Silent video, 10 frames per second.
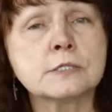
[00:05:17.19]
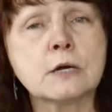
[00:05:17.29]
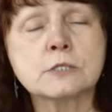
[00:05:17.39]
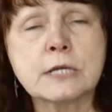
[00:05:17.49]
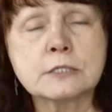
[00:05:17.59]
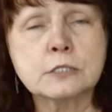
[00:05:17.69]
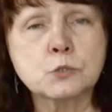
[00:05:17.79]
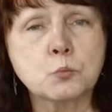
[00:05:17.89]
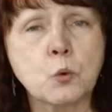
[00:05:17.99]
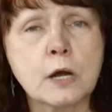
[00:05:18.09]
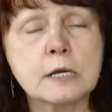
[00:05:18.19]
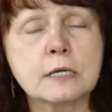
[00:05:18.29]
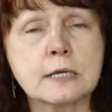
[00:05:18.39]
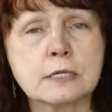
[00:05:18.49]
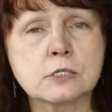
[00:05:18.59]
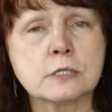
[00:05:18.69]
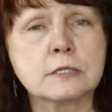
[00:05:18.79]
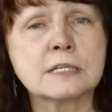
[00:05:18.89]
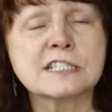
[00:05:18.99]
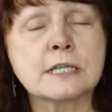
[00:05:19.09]
Now, it's not just one nation.
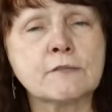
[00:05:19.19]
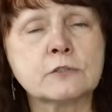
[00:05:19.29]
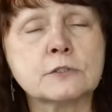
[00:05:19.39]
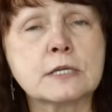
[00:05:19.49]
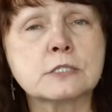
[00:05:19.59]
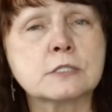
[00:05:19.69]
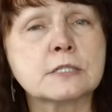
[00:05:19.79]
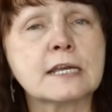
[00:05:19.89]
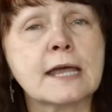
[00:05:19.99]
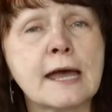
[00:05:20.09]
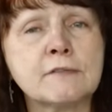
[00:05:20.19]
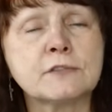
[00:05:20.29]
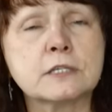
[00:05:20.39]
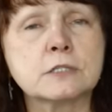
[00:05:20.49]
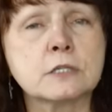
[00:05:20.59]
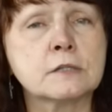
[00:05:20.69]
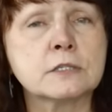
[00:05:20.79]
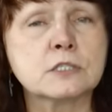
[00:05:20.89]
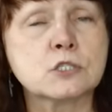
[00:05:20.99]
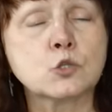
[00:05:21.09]
It's several nations that have this uh,
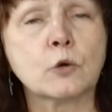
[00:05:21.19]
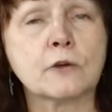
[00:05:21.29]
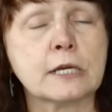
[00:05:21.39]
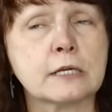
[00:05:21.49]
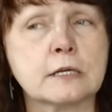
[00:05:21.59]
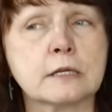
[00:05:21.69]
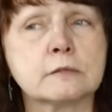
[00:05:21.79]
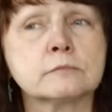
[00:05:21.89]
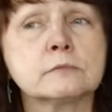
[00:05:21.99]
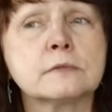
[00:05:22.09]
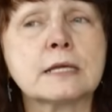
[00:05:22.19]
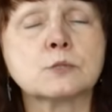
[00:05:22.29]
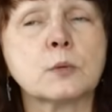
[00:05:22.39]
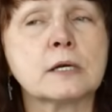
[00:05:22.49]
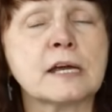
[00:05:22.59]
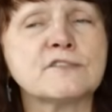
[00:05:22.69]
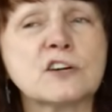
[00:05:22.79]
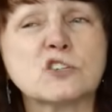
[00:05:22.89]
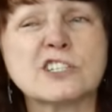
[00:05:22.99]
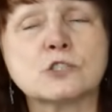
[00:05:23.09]
this story in it. That's what I
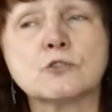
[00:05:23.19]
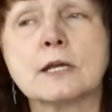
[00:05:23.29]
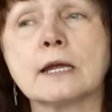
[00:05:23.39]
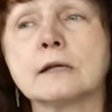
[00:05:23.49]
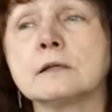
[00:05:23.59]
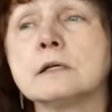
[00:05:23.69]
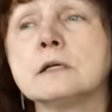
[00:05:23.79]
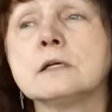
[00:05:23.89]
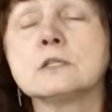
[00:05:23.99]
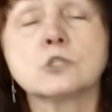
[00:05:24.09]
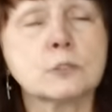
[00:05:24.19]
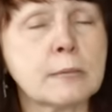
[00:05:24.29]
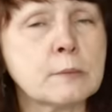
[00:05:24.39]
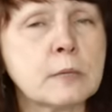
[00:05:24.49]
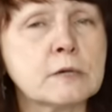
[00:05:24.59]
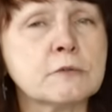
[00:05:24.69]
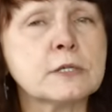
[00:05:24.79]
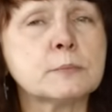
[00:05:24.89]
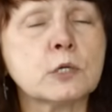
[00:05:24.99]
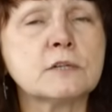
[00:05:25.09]
found intriguing. So you might want to
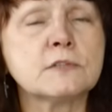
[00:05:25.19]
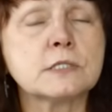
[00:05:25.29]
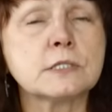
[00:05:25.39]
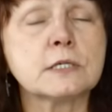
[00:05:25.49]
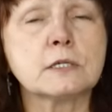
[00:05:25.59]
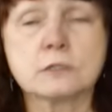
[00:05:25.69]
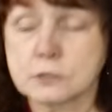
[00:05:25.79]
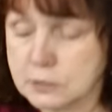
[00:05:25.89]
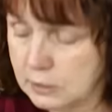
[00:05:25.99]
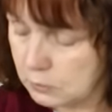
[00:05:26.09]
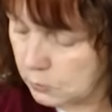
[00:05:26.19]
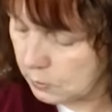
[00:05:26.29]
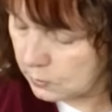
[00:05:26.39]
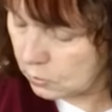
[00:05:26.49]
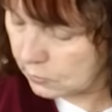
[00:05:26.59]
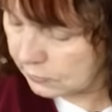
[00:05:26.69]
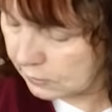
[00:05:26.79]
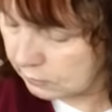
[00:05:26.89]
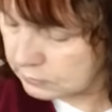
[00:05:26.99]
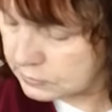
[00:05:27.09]
read the book of Ezekiel, see where we're going
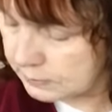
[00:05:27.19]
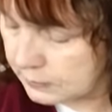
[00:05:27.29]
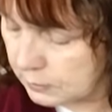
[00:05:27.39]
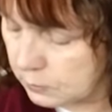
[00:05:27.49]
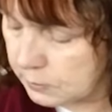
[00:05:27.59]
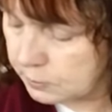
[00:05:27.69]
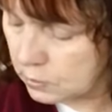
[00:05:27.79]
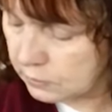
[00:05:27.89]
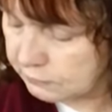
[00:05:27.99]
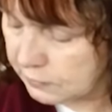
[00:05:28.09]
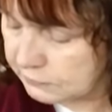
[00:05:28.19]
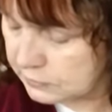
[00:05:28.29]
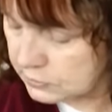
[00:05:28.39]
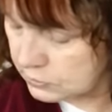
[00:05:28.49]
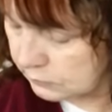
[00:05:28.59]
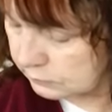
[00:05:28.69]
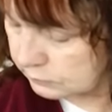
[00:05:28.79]
there. Same thing with book of Revelation.